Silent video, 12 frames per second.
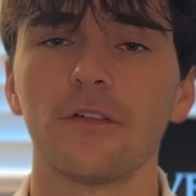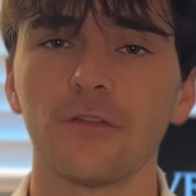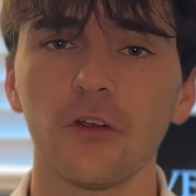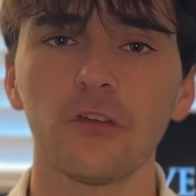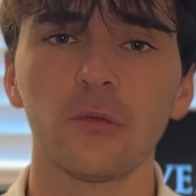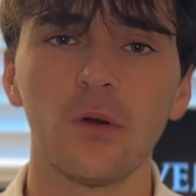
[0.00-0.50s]

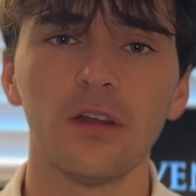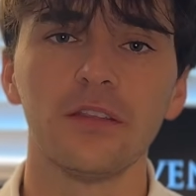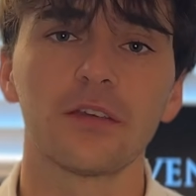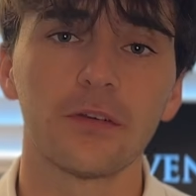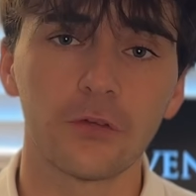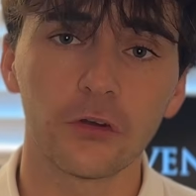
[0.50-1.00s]
first one,
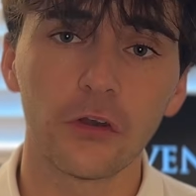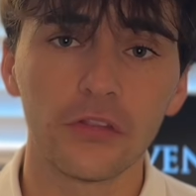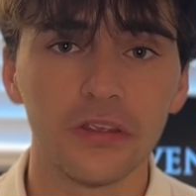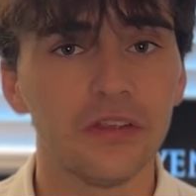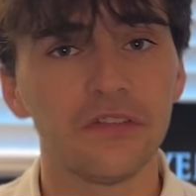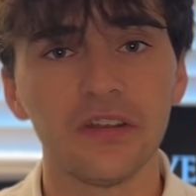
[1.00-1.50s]
converting
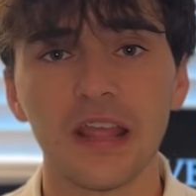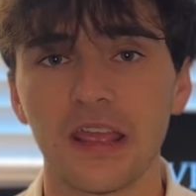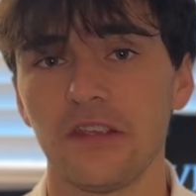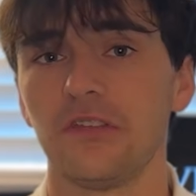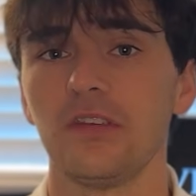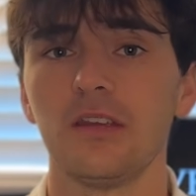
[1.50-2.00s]
DC to
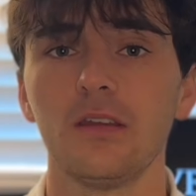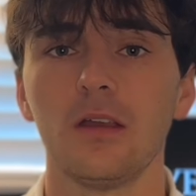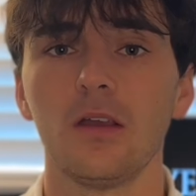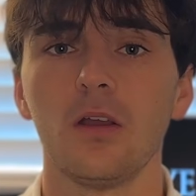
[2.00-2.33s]
AC,